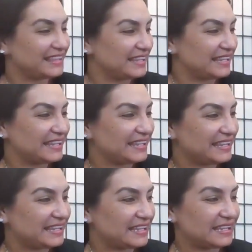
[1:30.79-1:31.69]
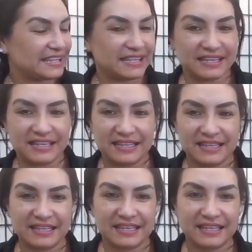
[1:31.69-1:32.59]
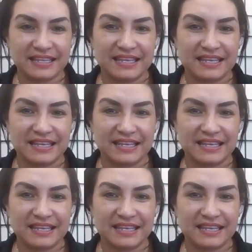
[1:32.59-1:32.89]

(silent)